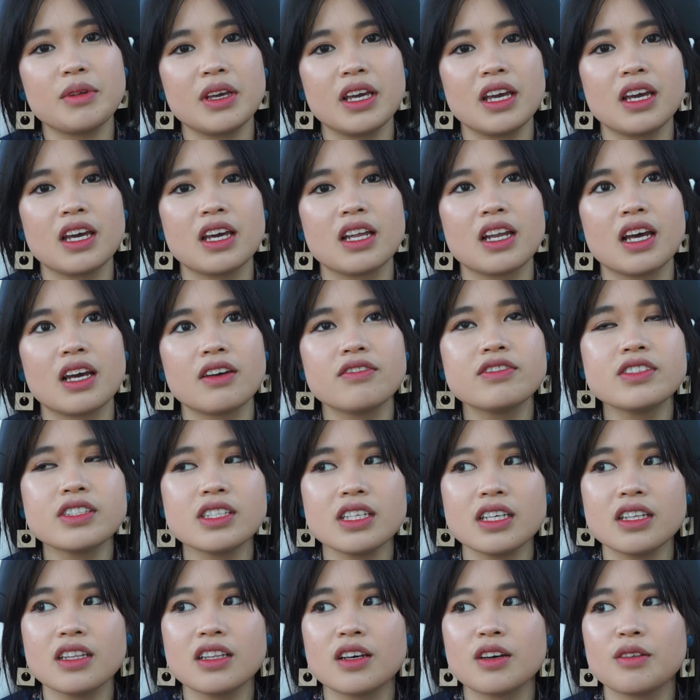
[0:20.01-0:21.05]
and I've
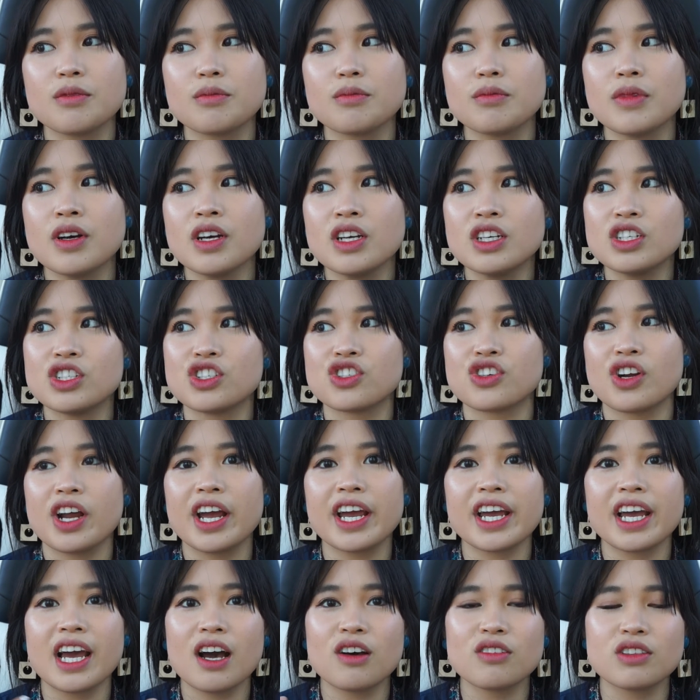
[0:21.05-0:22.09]
seen them
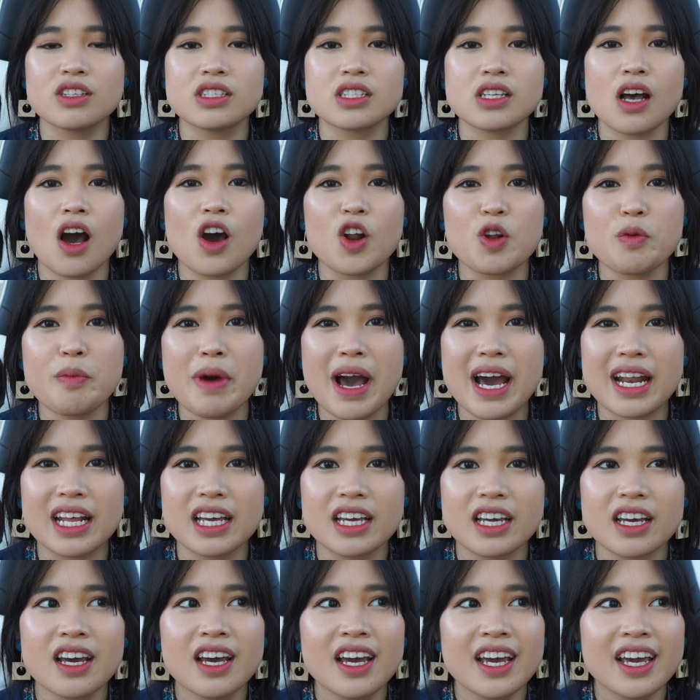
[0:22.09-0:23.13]
trying out this
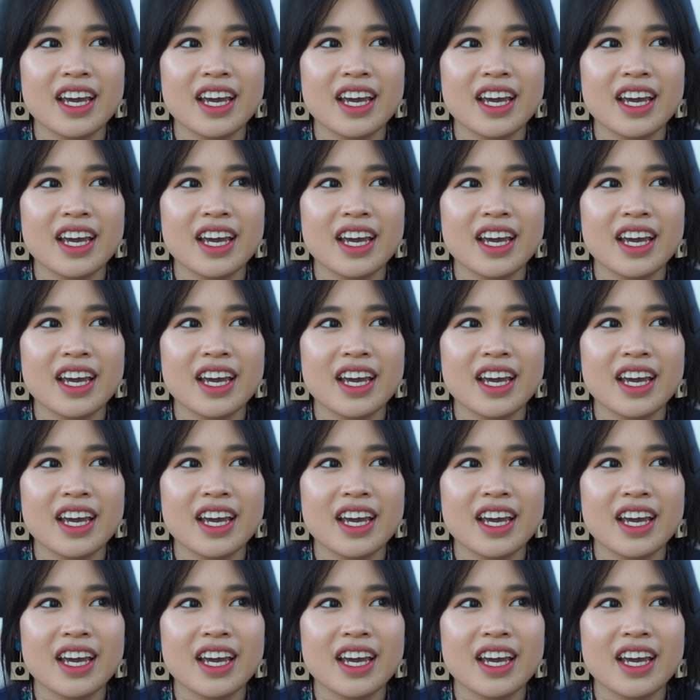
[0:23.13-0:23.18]
automatic